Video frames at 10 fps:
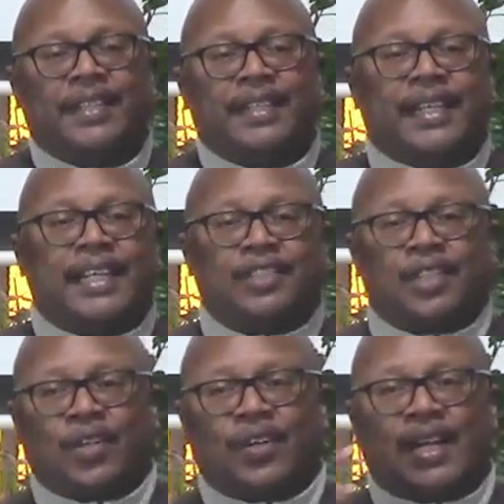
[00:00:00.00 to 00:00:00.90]
and I saw
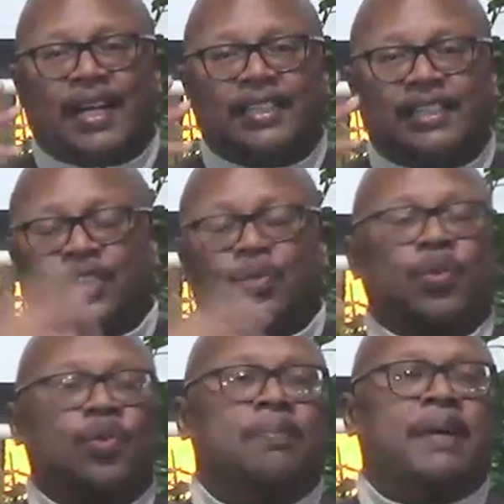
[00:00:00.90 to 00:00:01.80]
her eyes just
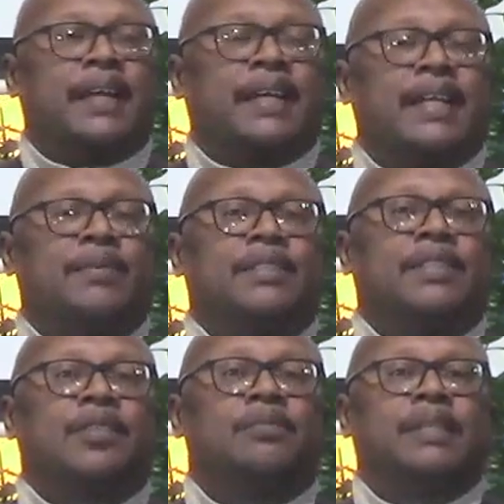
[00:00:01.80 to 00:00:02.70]
roll back, and I was like,
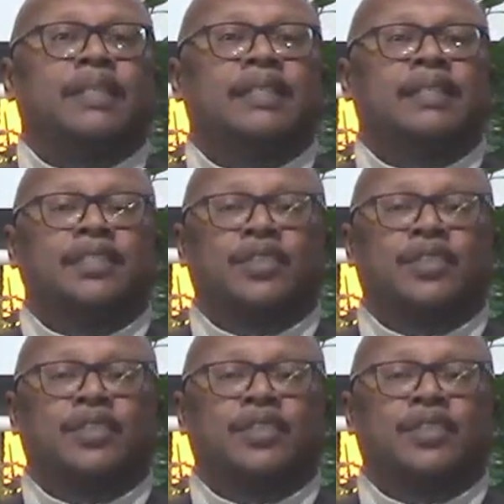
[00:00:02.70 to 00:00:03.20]
oh, my goodness.